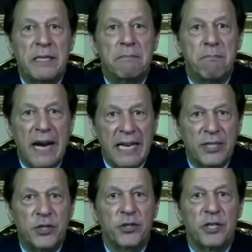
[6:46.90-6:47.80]
banks
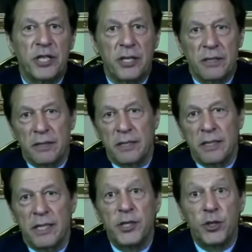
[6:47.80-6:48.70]
should
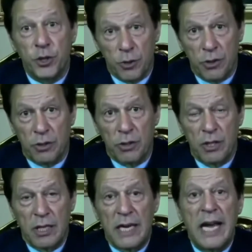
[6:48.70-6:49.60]
ensure
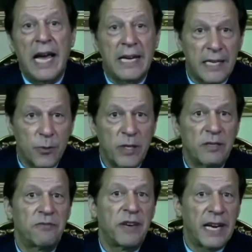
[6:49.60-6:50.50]
adequate
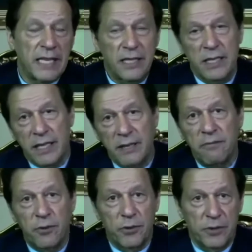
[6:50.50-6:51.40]
financial
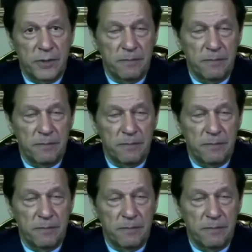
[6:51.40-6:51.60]
inflows.